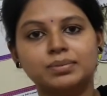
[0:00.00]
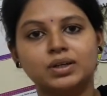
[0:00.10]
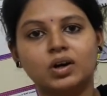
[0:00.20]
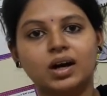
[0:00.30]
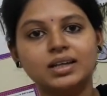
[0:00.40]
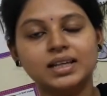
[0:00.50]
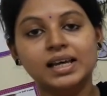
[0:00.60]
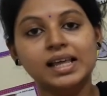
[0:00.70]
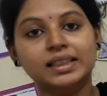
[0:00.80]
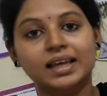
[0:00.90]
Because
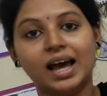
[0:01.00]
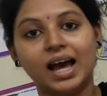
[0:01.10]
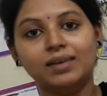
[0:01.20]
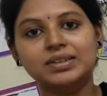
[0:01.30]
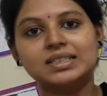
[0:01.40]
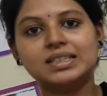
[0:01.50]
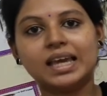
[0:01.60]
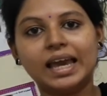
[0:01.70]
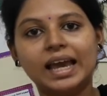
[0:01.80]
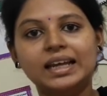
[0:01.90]
they have a
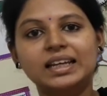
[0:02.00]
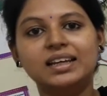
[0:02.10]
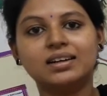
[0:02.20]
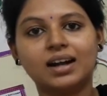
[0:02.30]
scaly,